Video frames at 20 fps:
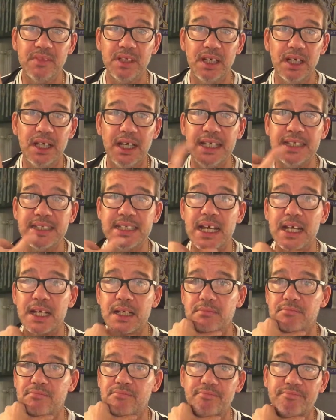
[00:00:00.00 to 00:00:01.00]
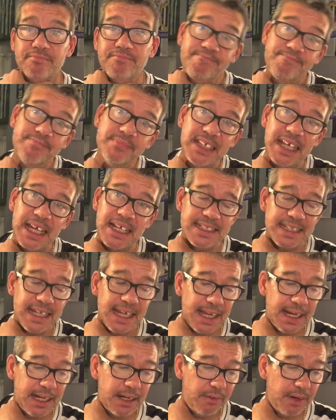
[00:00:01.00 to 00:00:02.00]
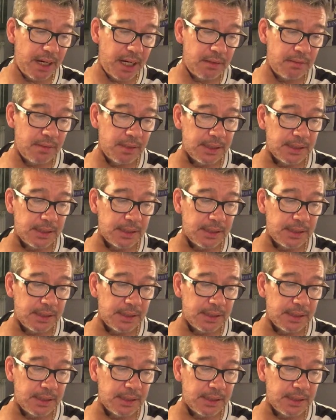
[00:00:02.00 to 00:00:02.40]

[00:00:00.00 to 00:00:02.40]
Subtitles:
Isaac gets a header in.